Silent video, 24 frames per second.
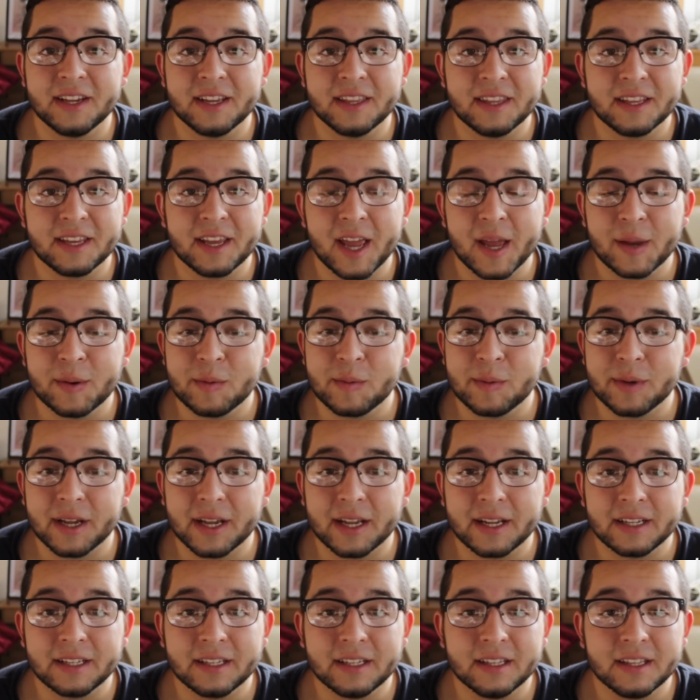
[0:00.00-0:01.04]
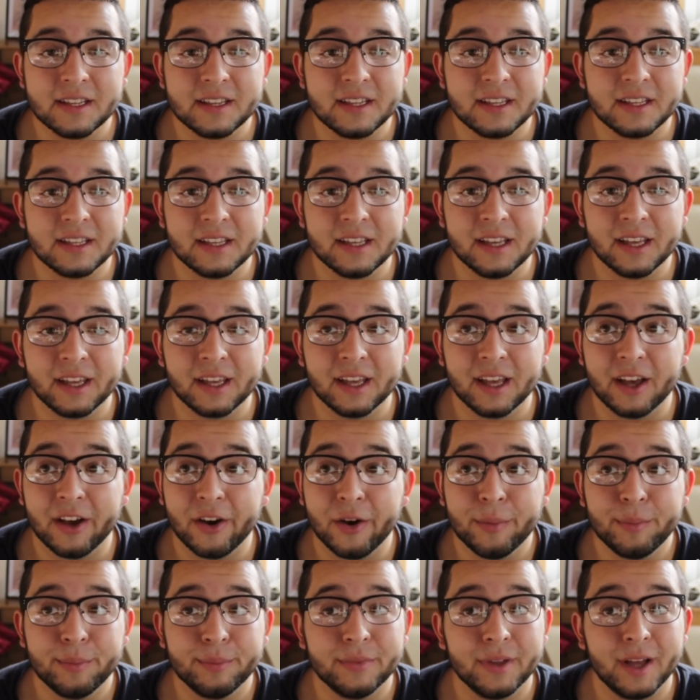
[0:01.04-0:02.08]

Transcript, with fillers: at the cameraman thinking, help,